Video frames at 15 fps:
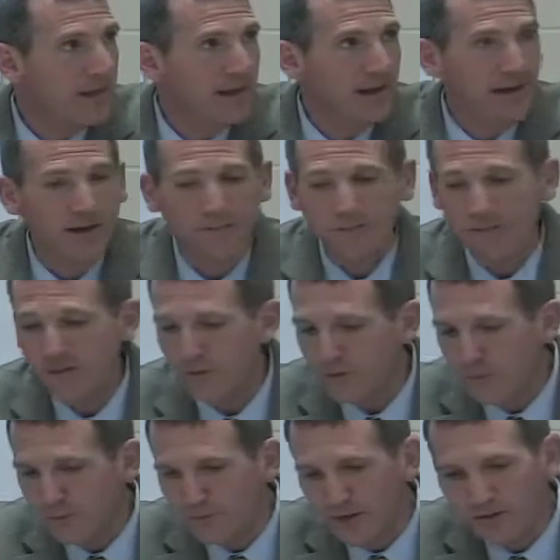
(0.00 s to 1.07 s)
Um,
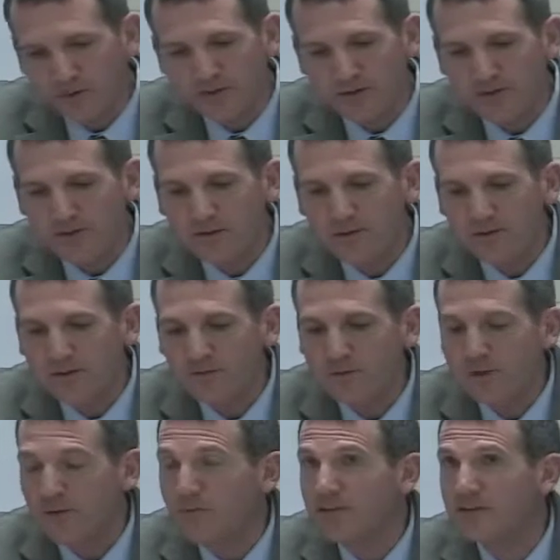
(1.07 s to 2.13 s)
throughout the
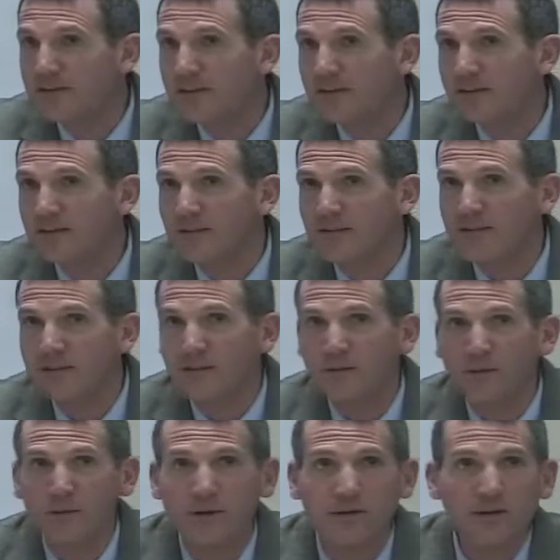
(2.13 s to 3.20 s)
throughout the seasons. In the
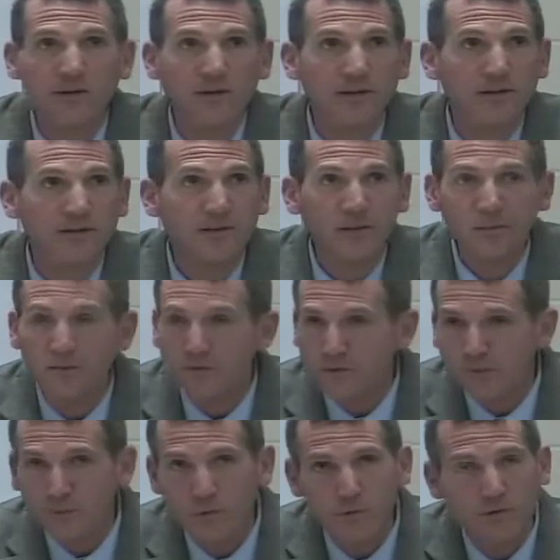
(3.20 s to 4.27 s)
winter, in the summer,
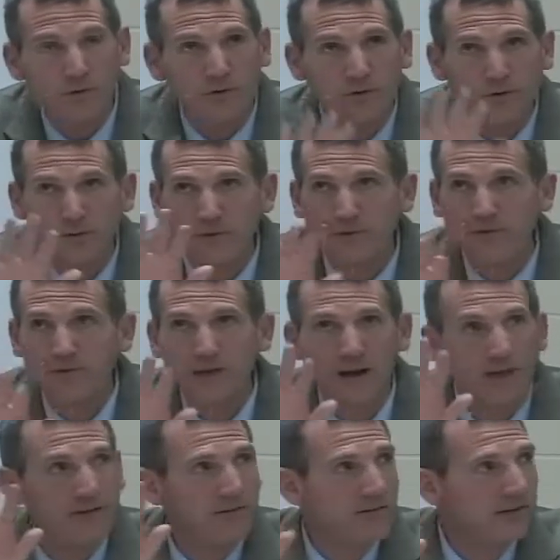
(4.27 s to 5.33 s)
there's more, of course, with
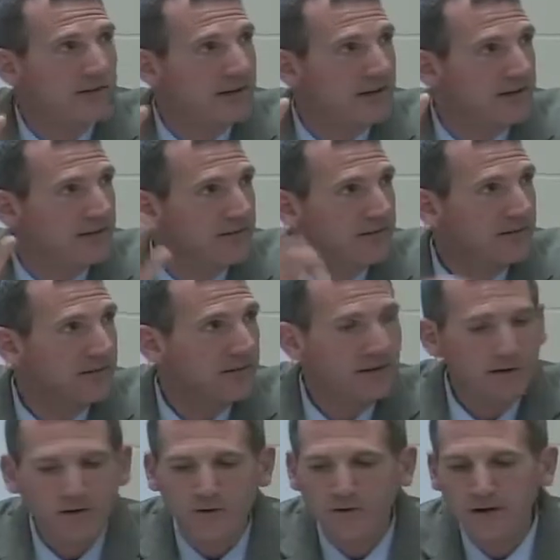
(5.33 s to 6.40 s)
soccer and the tennis
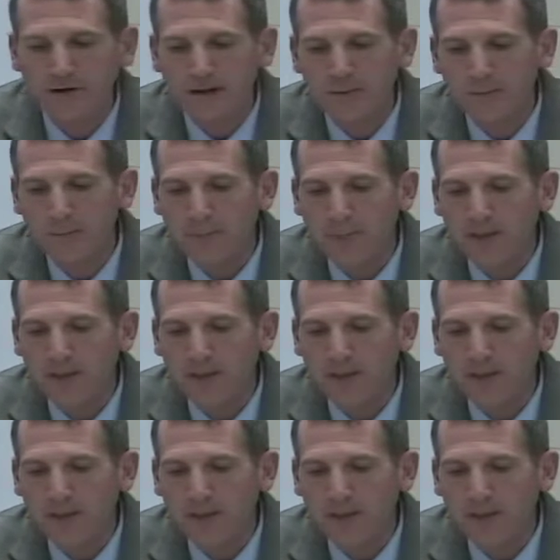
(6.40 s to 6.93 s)
going on.